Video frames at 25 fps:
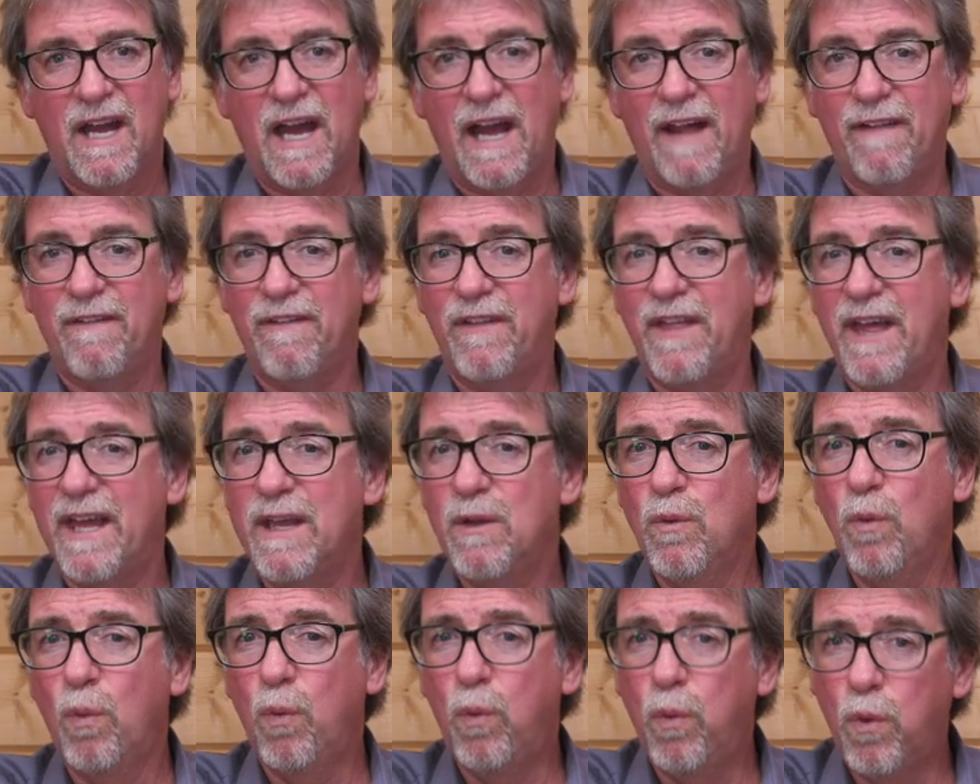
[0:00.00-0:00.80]
and
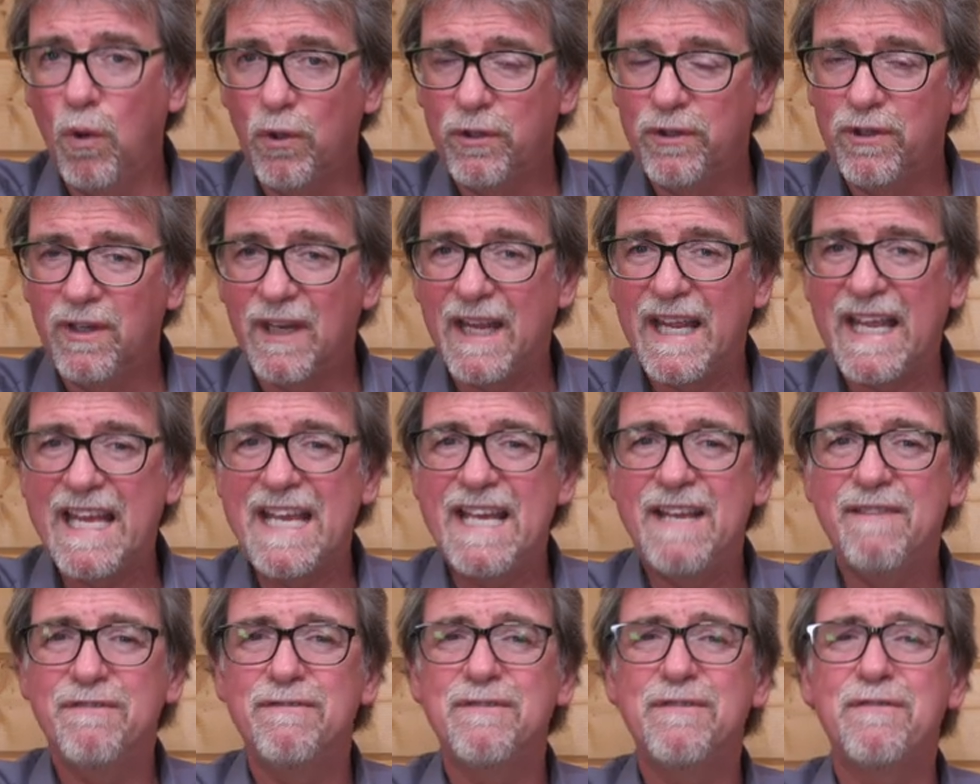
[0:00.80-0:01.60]
they wouldn't
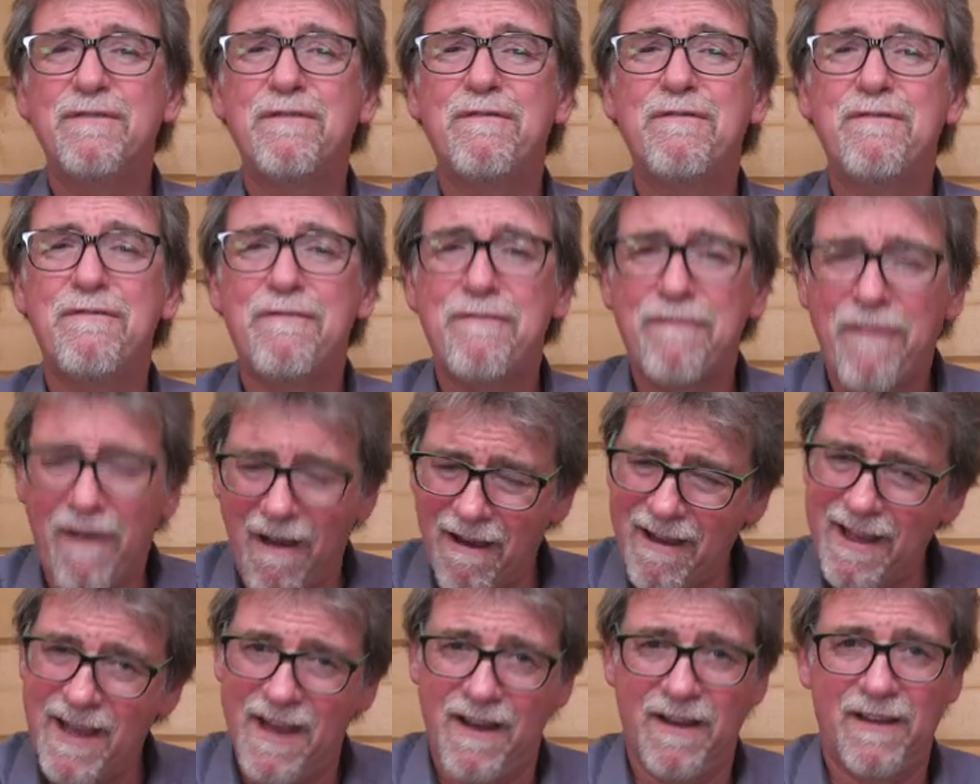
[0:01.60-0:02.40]
even
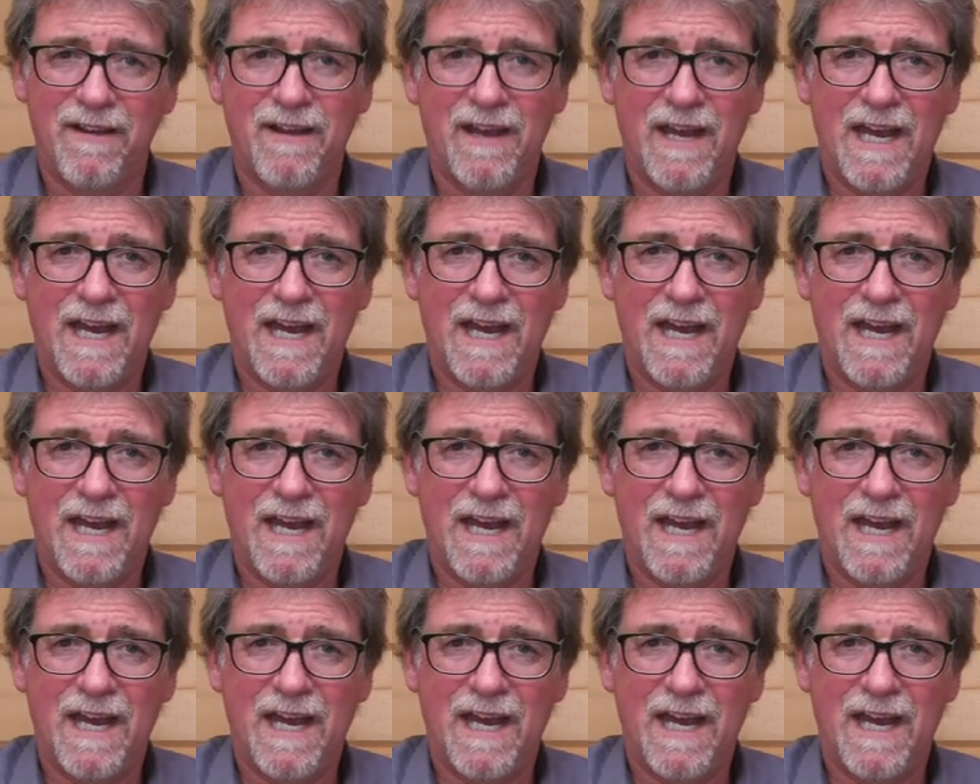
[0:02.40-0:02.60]
fire